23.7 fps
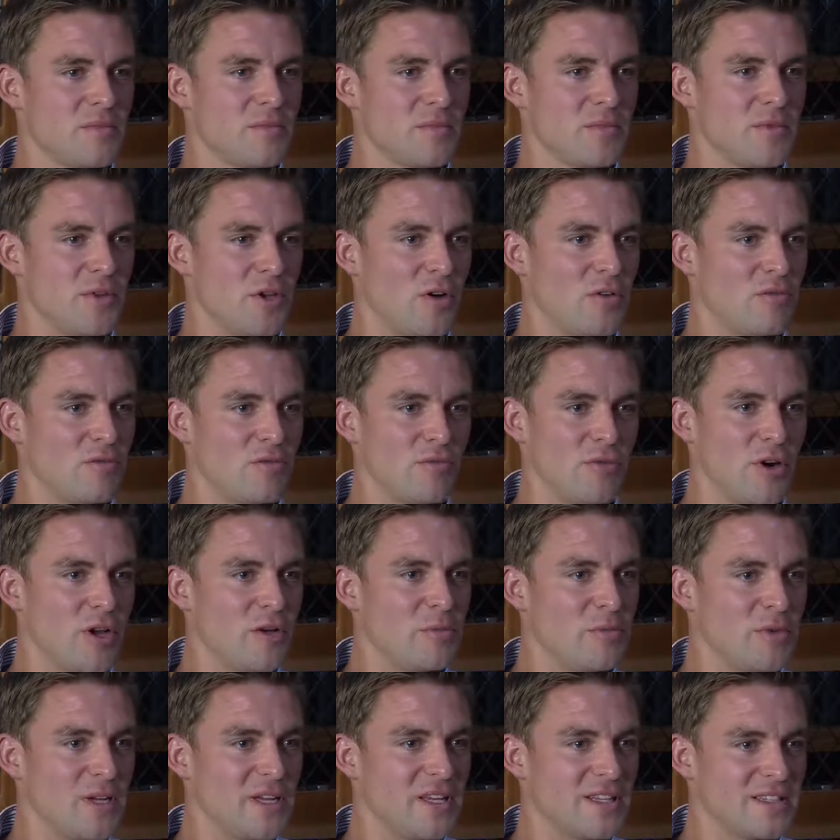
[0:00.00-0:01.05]
not
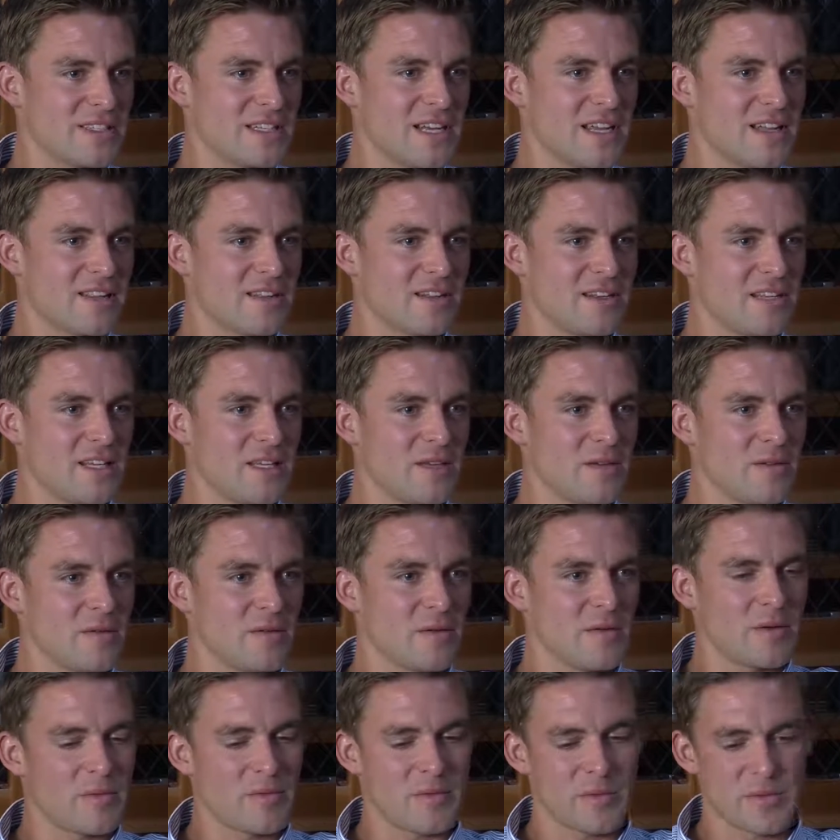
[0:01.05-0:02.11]
ropey as an athlete,
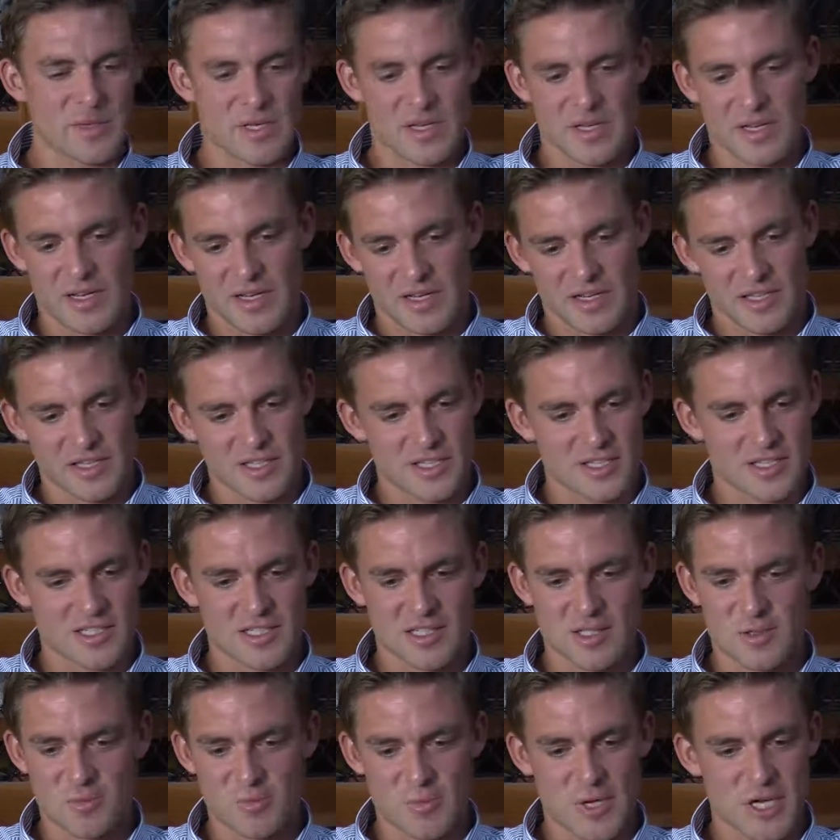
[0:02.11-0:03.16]
but I can
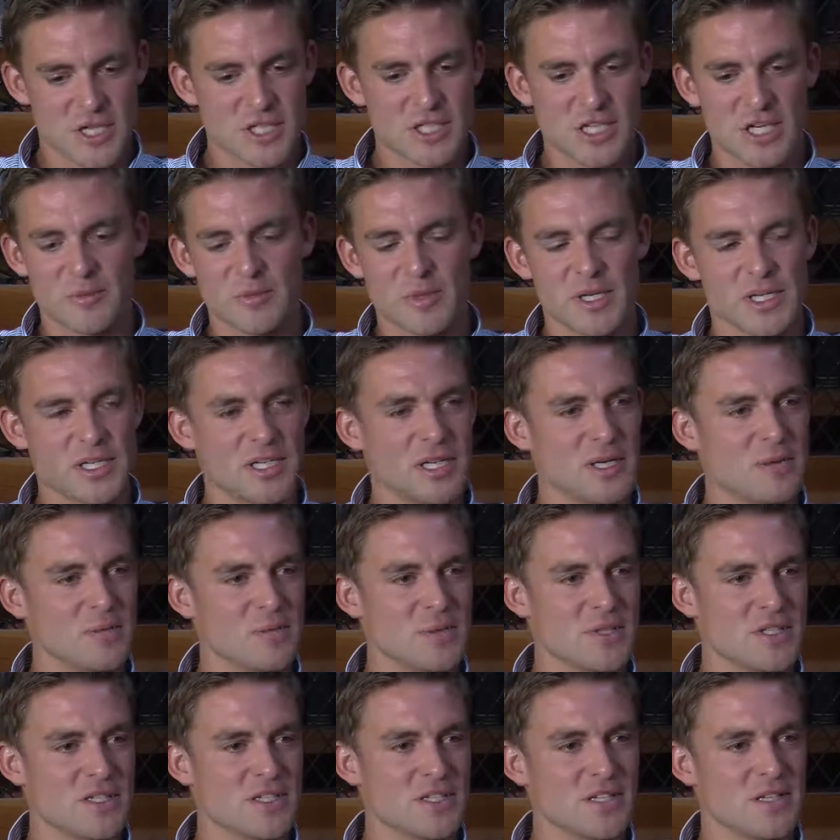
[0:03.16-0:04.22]
just smash out big
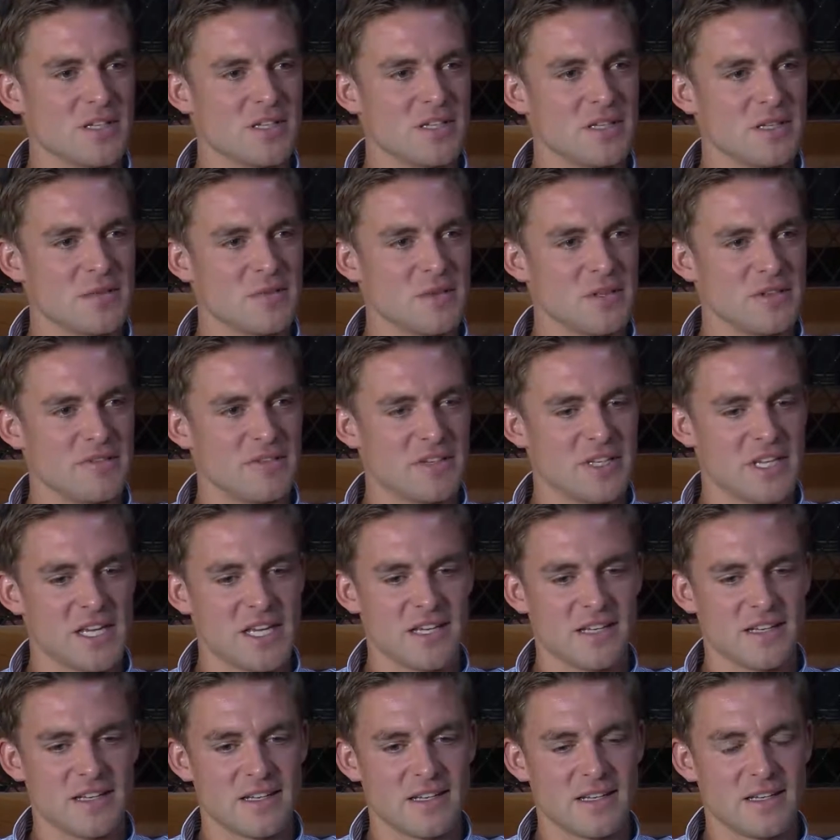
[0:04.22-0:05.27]
numbers in the middle of an 8,
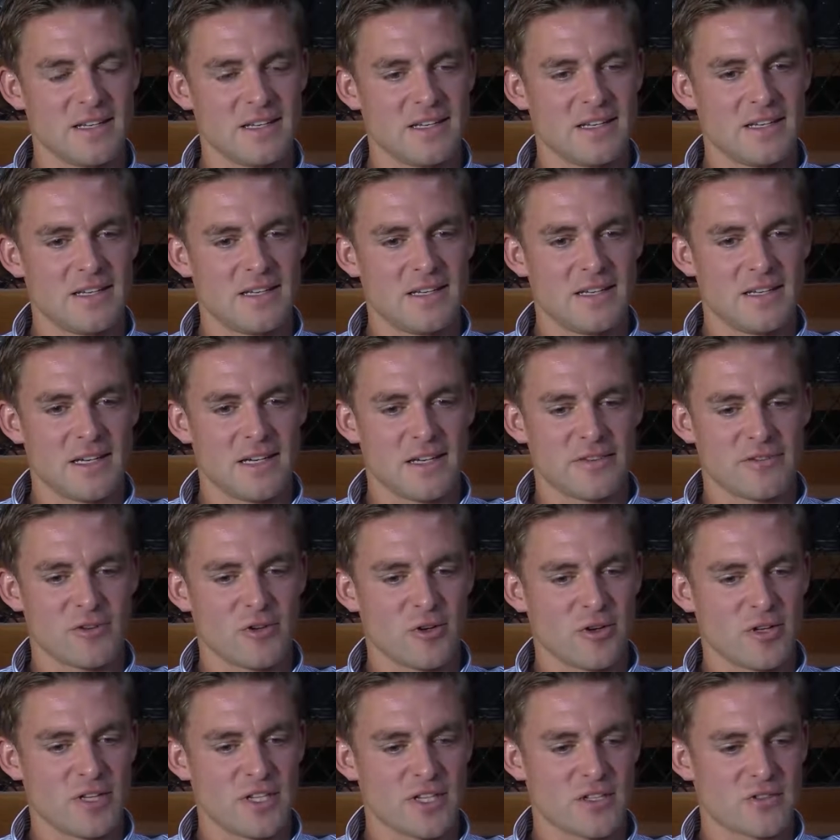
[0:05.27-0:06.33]
and I've
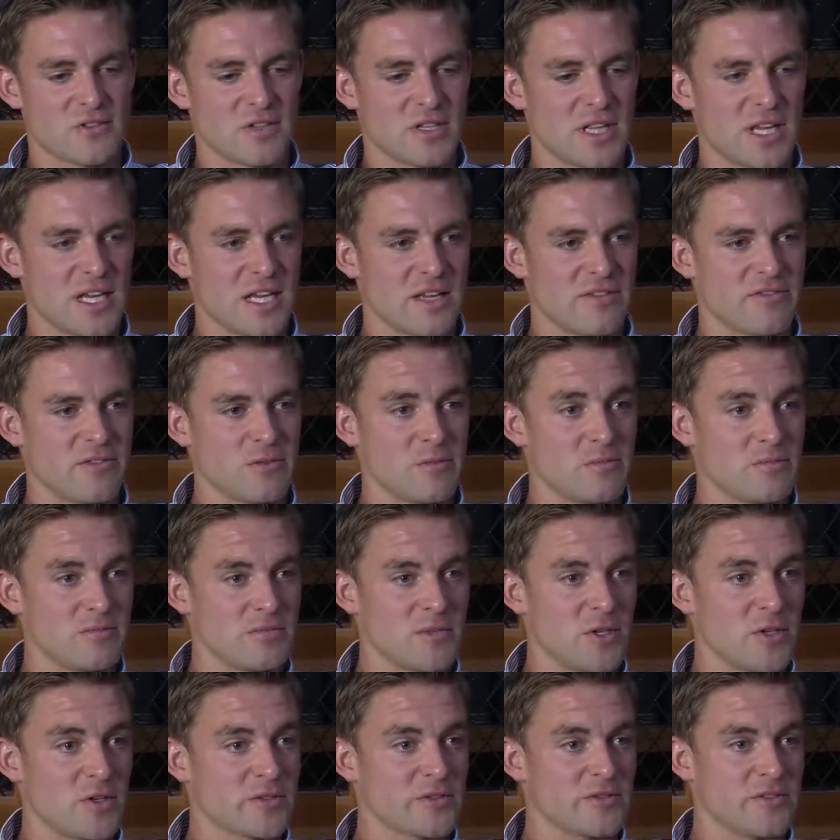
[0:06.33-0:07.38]
got history there from
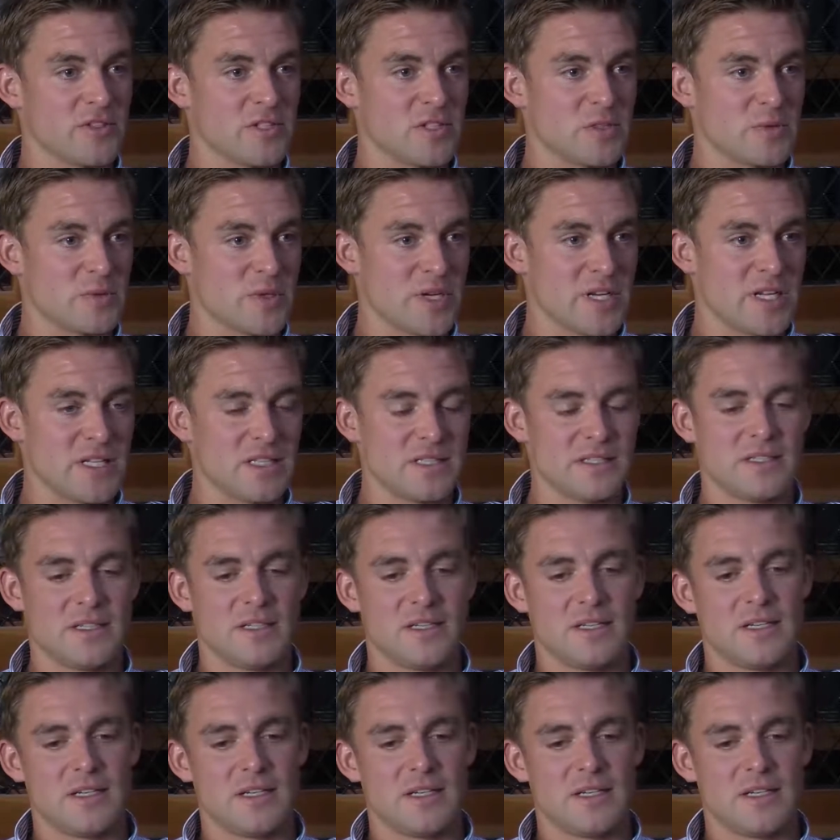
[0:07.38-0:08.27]
Oxford as well.